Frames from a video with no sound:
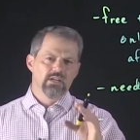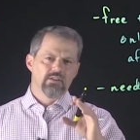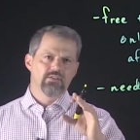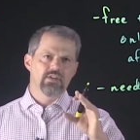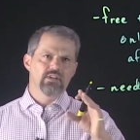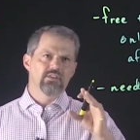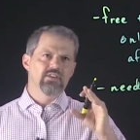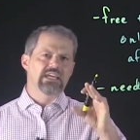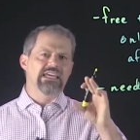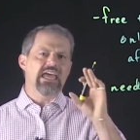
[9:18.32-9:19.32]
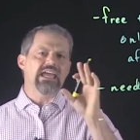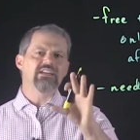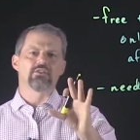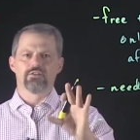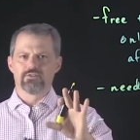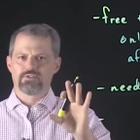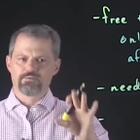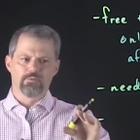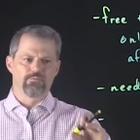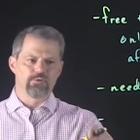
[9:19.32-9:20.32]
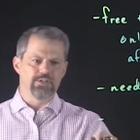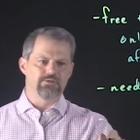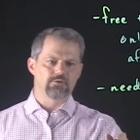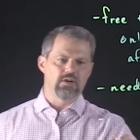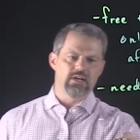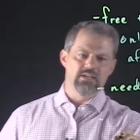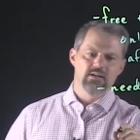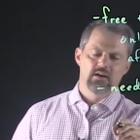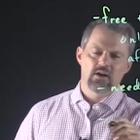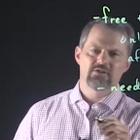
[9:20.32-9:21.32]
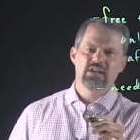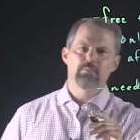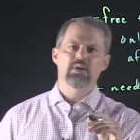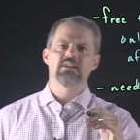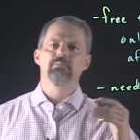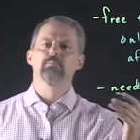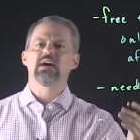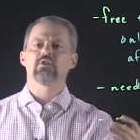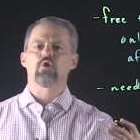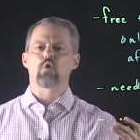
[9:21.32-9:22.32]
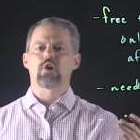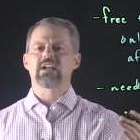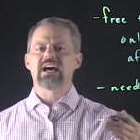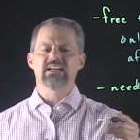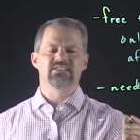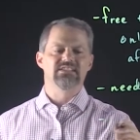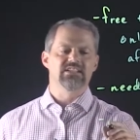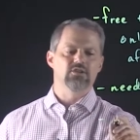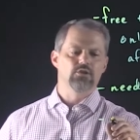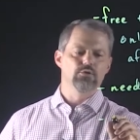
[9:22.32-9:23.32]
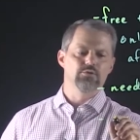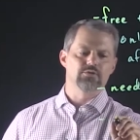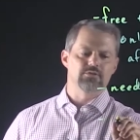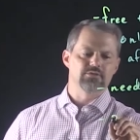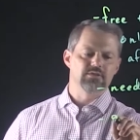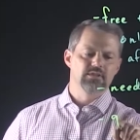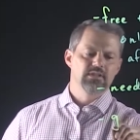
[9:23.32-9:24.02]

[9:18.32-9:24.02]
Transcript: The, the gainers from free trade are typically better organized than the losers.